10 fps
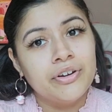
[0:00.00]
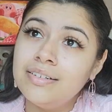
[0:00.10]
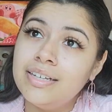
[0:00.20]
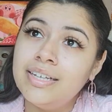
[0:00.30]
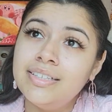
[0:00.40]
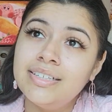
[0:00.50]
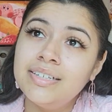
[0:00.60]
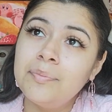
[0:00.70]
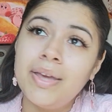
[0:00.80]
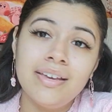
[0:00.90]
He
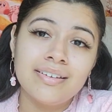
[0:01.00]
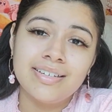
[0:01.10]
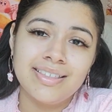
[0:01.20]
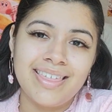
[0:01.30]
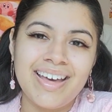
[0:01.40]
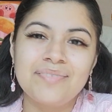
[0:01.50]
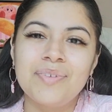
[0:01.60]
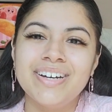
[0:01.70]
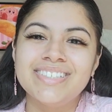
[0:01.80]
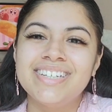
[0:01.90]
didn't make that
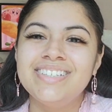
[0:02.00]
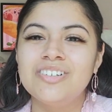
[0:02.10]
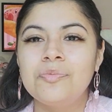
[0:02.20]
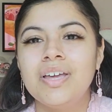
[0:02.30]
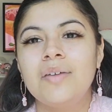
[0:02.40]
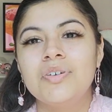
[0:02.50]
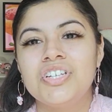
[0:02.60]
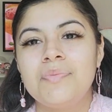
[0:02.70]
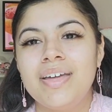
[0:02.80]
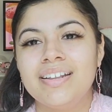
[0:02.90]
much. He told me how much
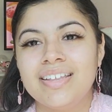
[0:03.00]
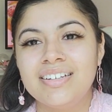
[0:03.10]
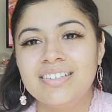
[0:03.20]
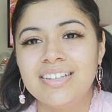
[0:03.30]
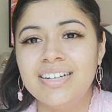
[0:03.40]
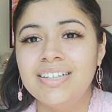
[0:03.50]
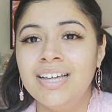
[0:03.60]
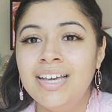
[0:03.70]
he made at the end of the night.